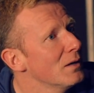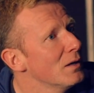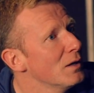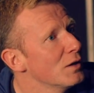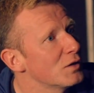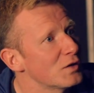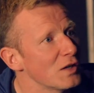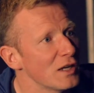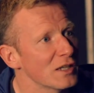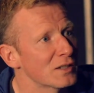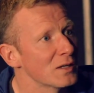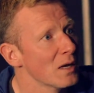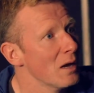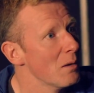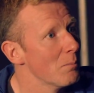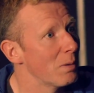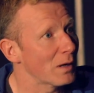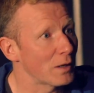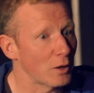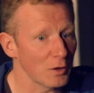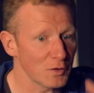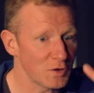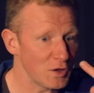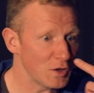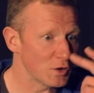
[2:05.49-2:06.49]
Says
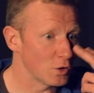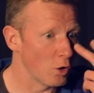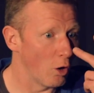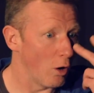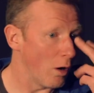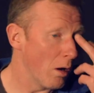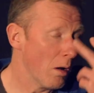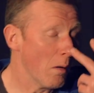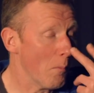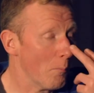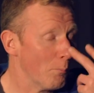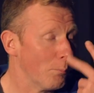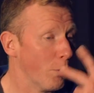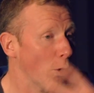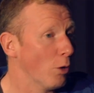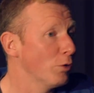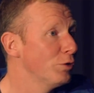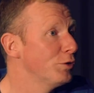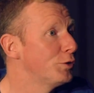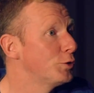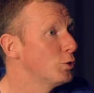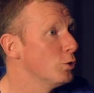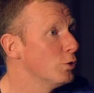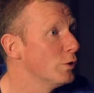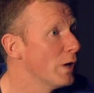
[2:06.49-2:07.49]
because he's got
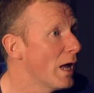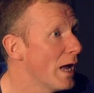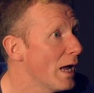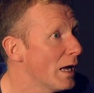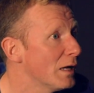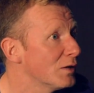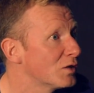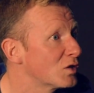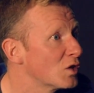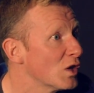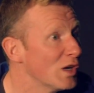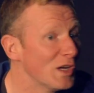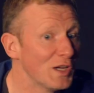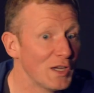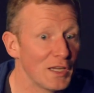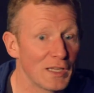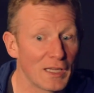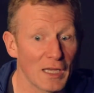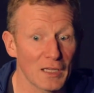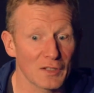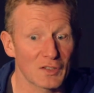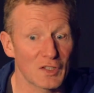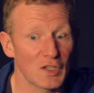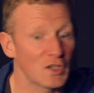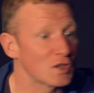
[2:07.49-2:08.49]
pontoonese, he
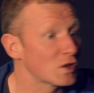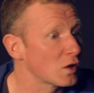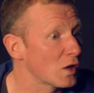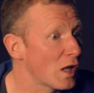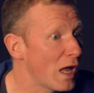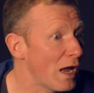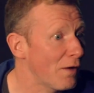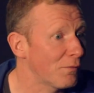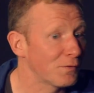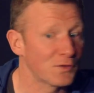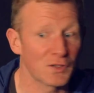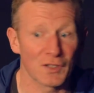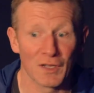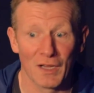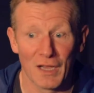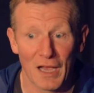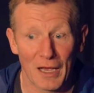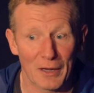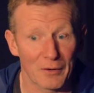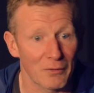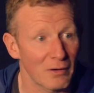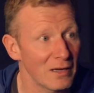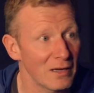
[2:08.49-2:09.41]
gets his lefts and